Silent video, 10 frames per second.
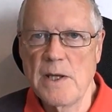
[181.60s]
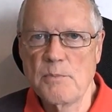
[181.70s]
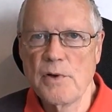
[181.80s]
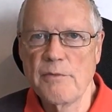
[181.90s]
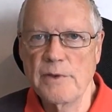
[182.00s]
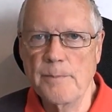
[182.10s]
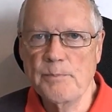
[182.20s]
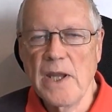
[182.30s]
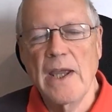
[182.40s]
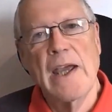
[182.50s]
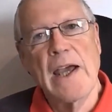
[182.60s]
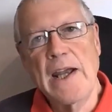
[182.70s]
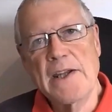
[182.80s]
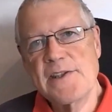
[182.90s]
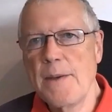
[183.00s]
line profit.
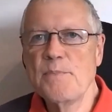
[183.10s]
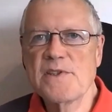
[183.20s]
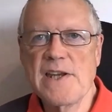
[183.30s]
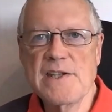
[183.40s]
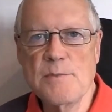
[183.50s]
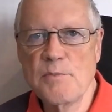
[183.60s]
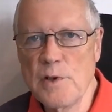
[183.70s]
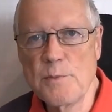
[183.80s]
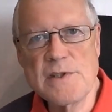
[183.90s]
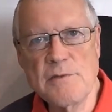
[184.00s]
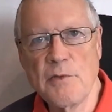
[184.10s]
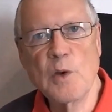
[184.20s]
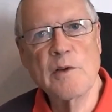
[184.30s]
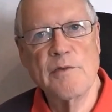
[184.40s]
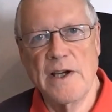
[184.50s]
And a 10% improvement in
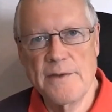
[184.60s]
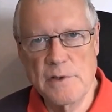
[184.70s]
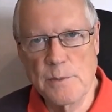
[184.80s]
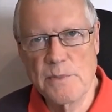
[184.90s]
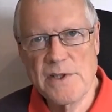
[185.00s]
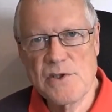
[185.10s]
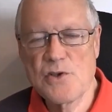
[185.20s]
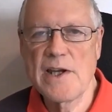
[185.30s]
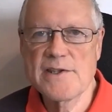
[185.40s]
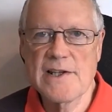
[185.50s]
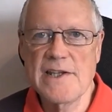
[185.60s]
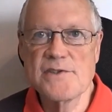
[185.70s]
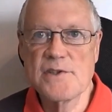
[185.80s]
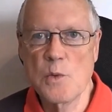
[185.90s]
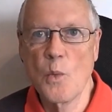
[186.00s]
four or five numbers
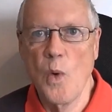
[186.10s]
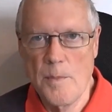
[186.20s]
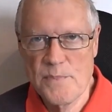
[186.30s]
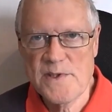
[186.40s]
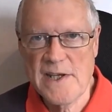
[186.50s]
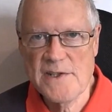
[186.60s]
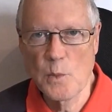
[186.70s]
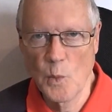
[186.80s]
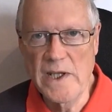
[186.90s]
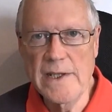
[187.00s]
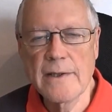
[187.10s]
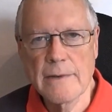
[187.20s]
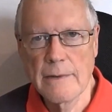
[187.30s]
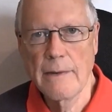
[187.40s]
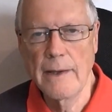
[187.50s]
translates to 1% a week
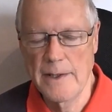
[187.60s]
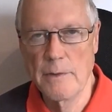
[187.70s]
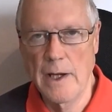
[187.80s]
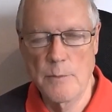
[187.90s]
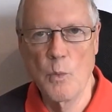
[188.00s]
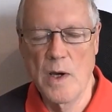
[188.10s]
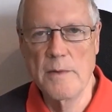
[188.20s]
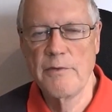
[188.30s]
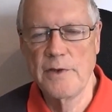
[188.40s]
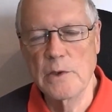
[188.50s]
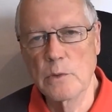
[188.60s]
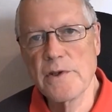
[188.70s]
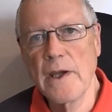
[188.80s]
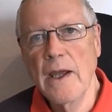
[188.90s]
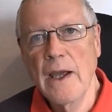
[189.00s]
in one
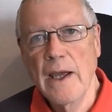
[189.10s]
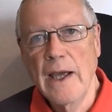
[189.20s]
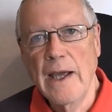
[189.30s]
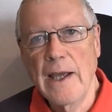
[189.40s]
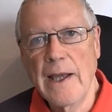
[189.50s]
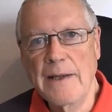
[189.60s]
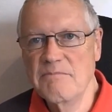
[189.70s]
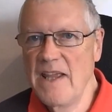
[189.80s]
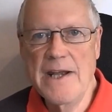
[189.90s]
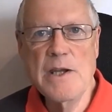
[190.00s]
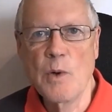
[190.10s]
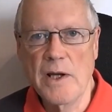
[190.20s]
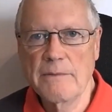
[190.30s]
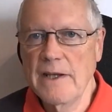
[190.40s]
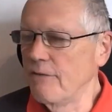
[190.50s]
field. And anyone,